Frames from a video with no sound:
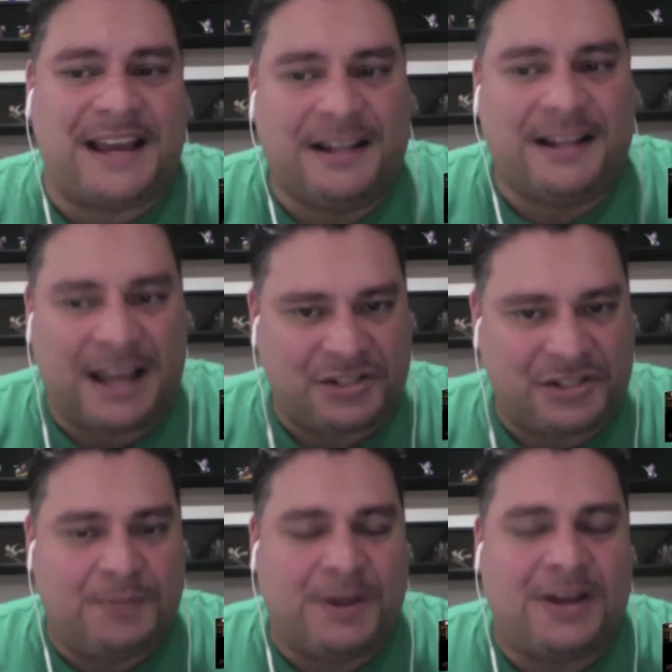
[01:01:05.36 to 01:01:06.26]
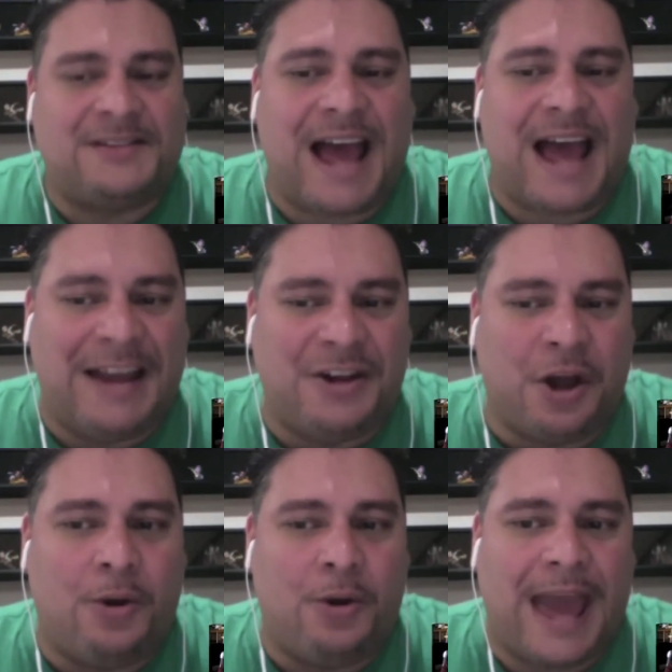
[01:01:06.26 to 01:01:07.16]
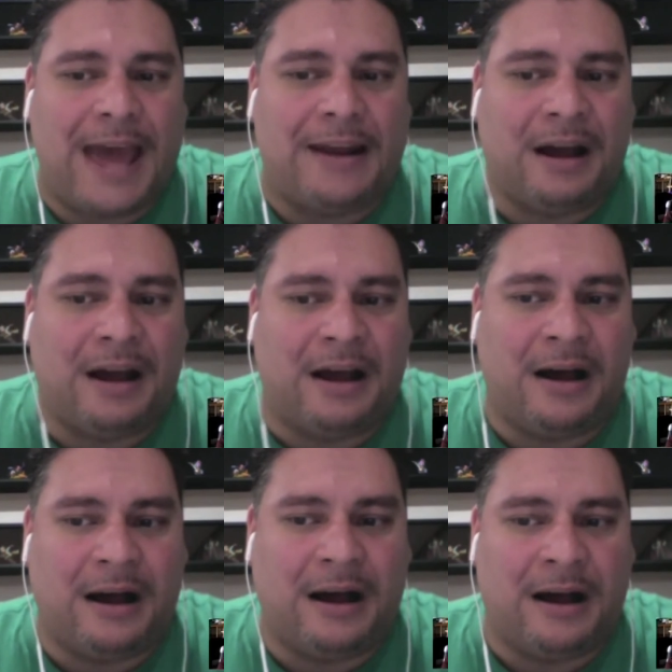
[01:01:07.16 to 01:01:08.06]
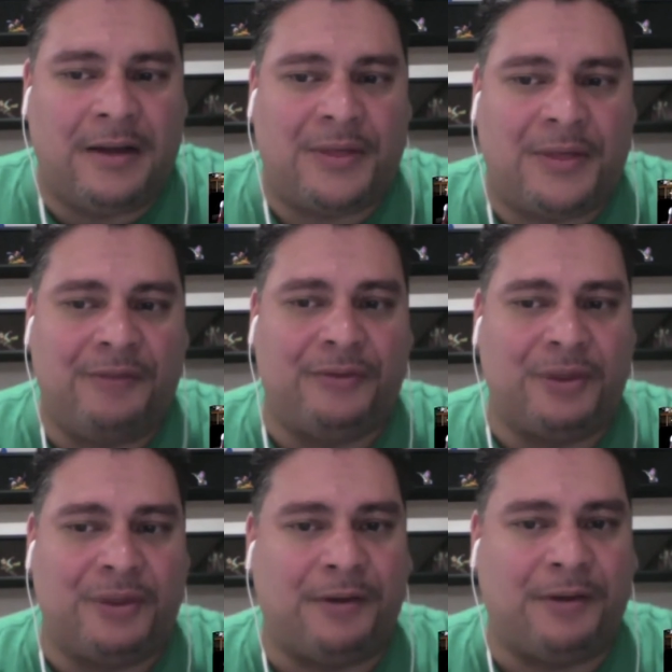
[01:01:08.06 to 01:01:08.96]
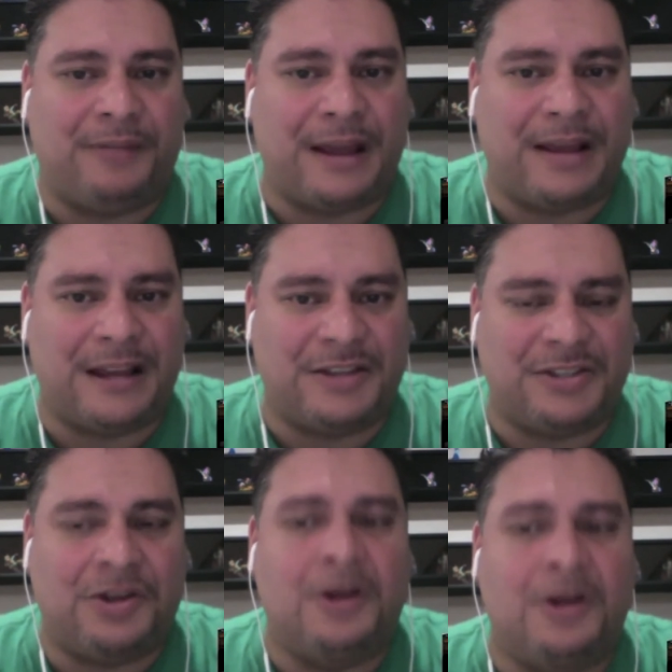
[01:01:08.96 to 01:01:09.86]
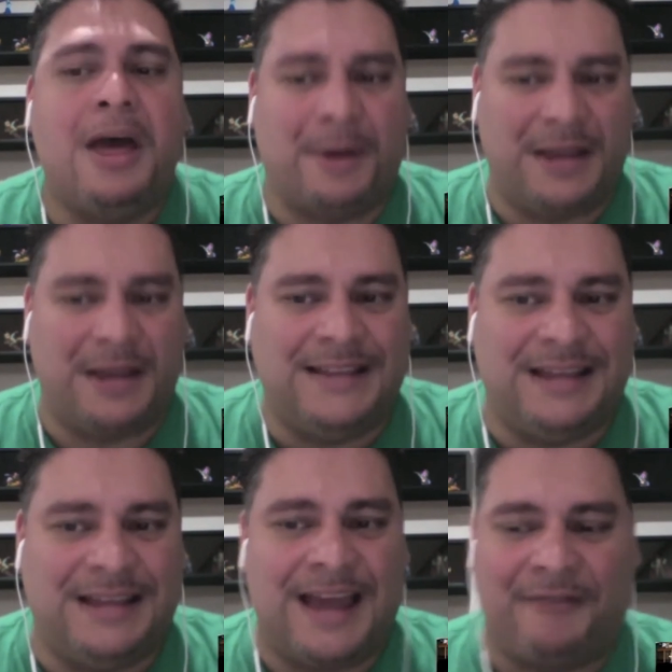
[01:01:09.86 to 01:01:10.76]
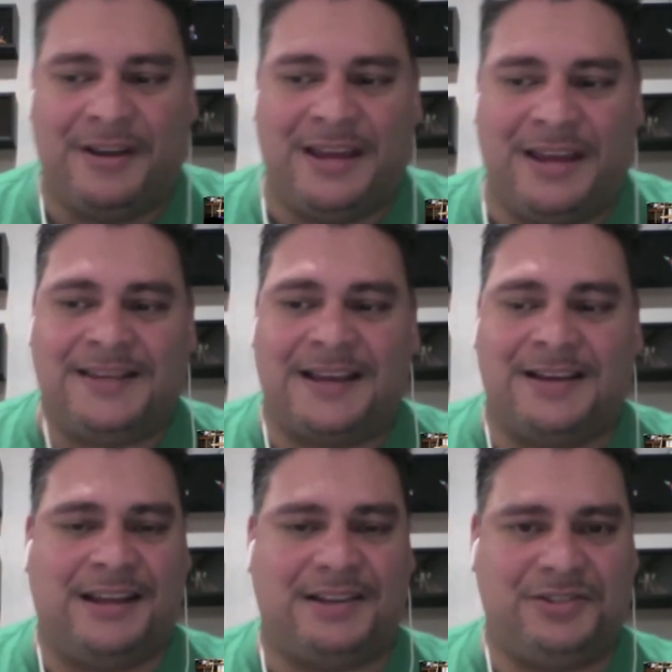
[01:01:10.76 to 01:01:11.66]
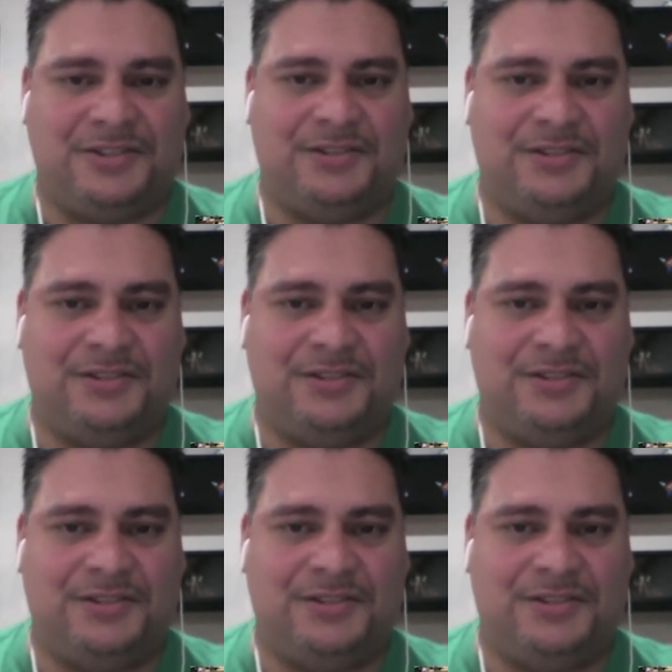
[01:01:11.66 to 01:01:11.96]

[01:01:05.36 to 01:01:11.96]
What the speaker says: collection because I know he had a thing for the butterfly collection, but he did have an insect collection.